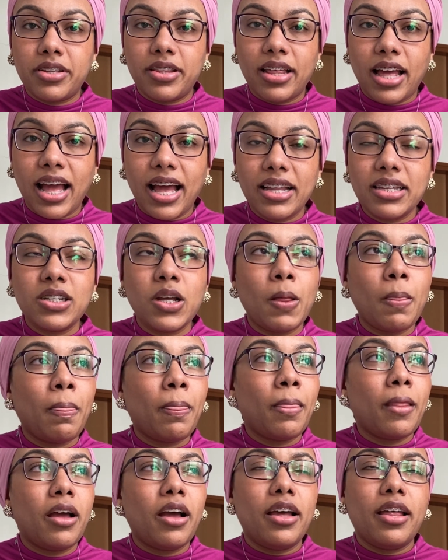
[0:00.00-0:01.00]
that,
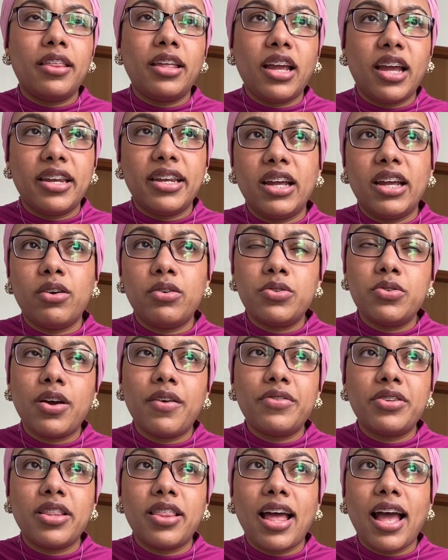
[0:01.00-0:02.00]
I think a or two
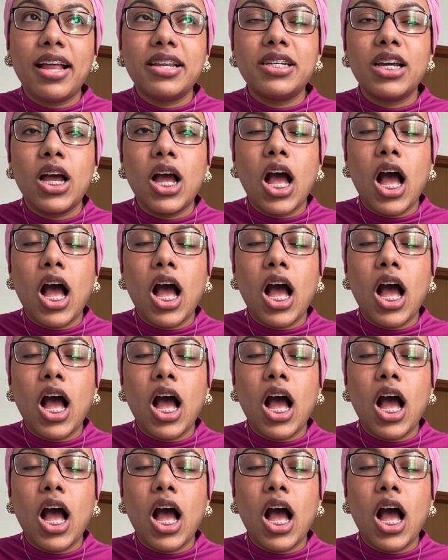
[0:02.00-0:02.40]
after that,